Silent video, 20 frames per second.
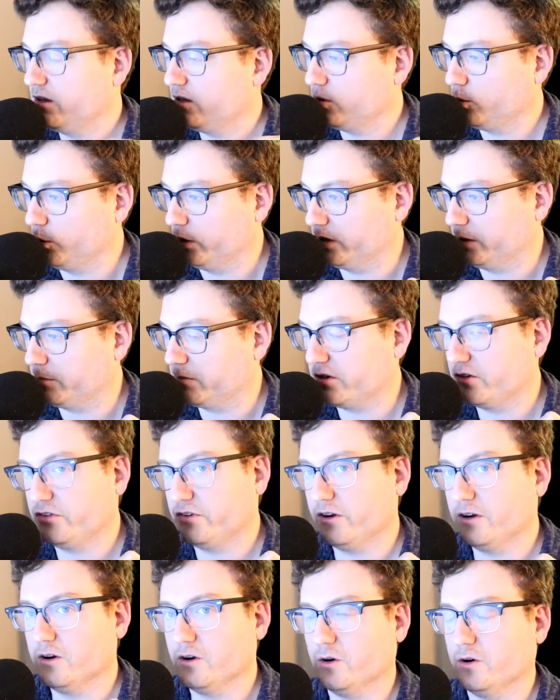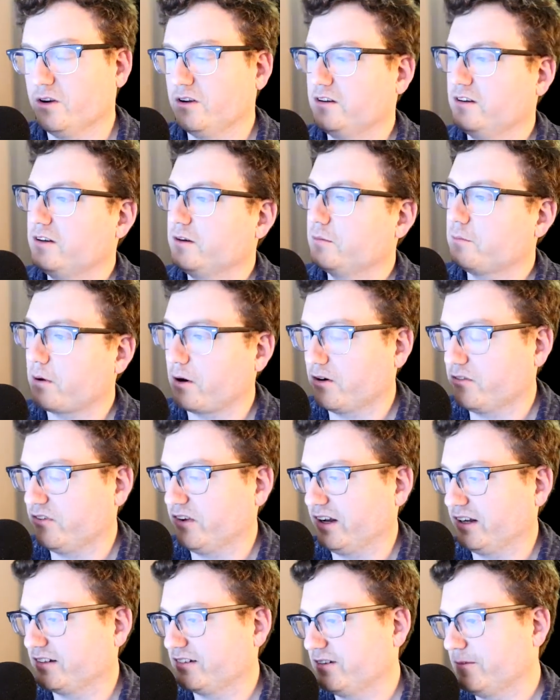Willem Dafoe.
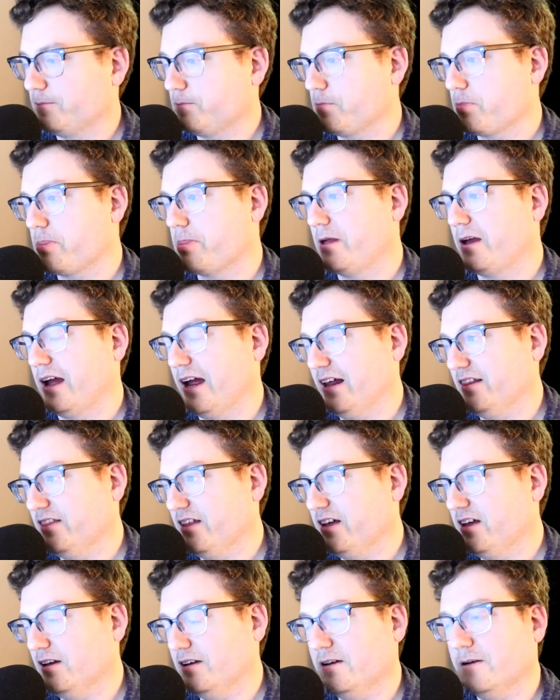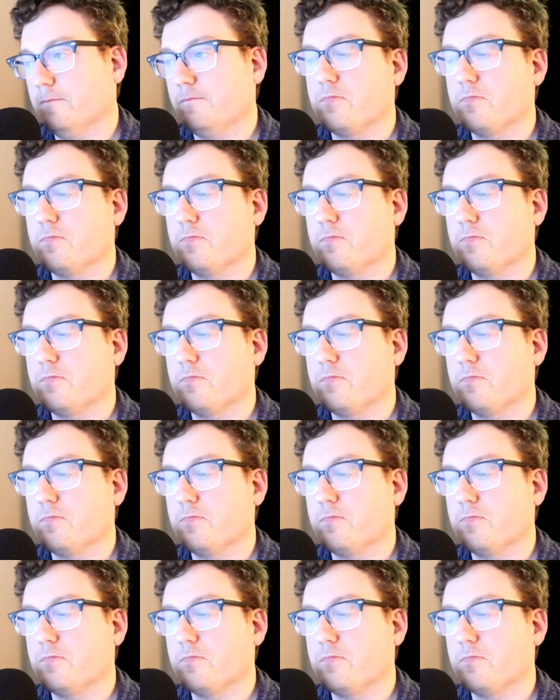Perfect. And then,